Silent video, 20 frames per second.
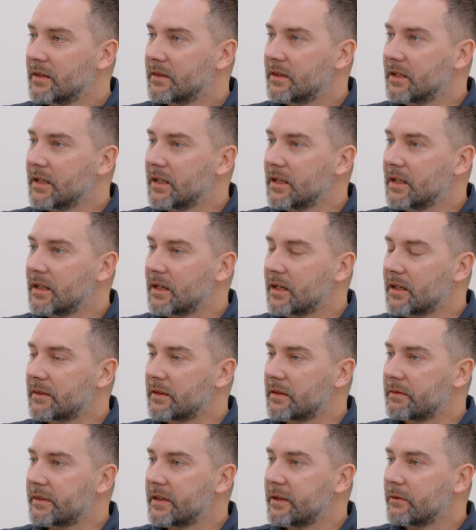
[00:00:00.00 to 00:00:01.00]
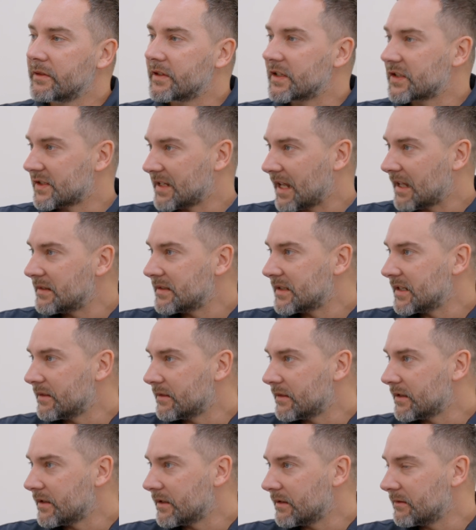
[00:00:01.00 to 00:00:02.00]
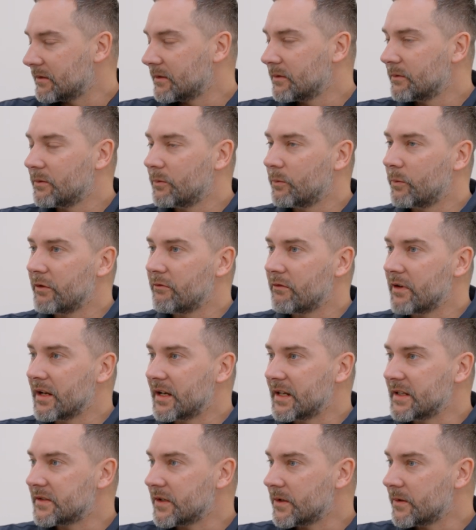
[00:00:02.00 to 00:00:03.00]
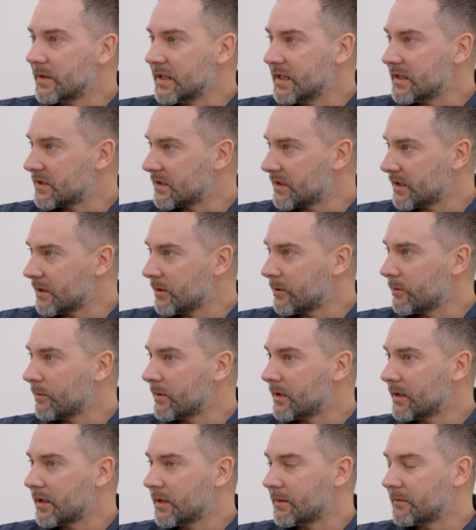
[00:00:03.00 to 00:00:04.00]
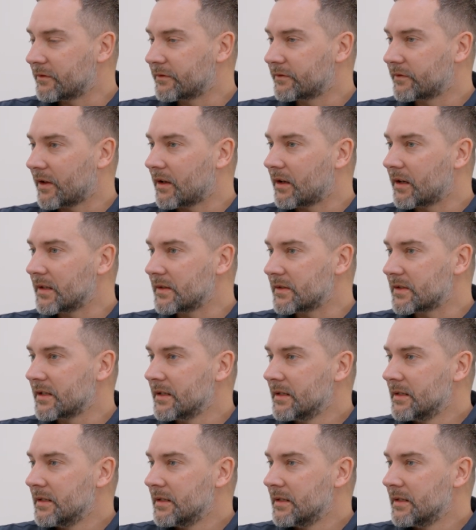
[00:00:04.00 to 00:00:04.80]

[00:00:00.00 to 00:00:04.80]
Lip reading: the understanding that we really do need to find